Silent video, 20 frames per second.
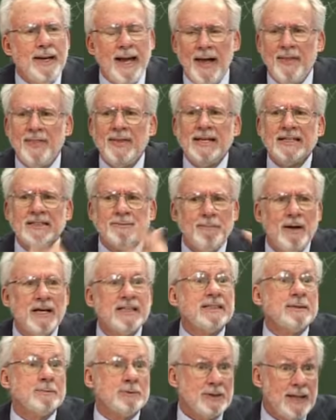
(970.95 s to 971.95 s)
And these
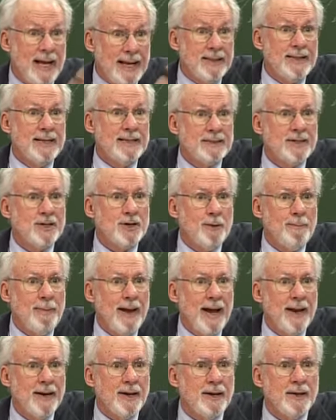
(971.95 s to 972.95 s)
Muslims, like these in
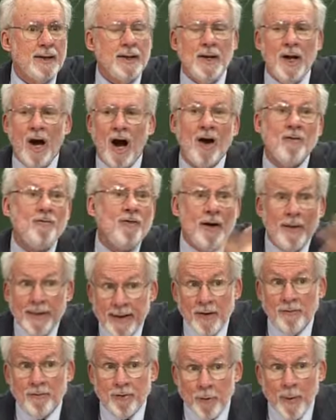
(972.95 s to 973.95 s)
Urbana, are
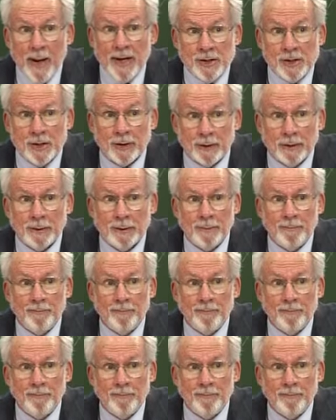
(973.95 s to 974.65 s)
very influential